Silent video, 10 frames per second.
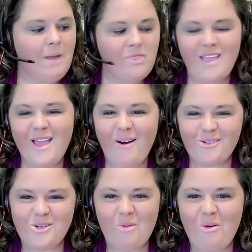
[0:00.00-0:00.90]
I think it
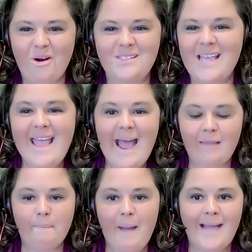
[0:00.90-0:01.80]
also works on
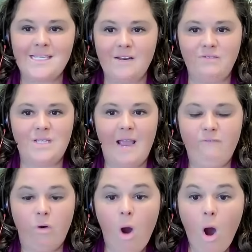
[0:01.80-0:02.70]
the positive side
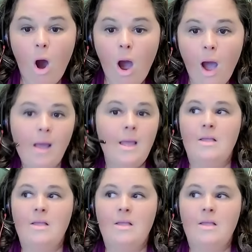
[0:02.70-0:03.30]
for awe